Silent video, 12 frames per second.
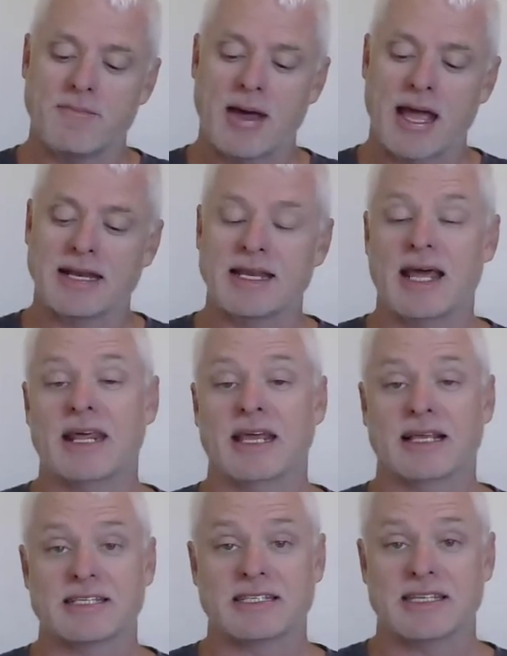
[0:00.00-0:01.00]

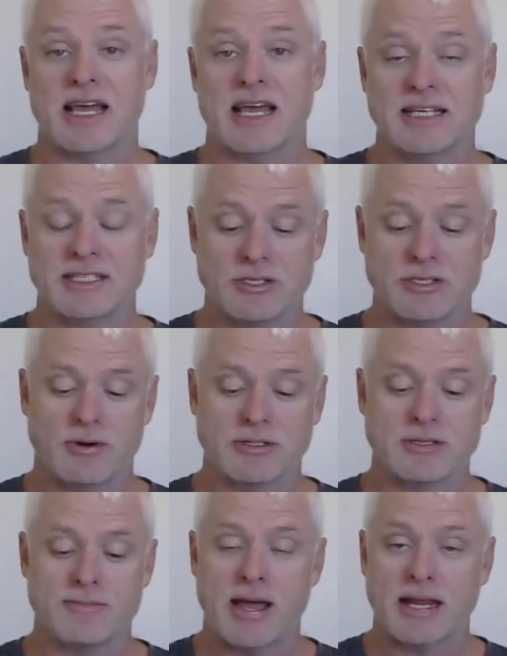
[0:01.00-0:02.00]
magnetic settings. This
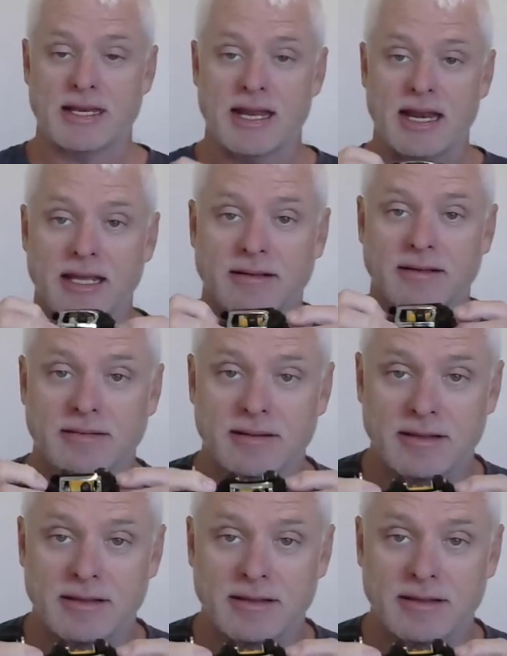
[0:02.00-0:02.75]
one's a magnetic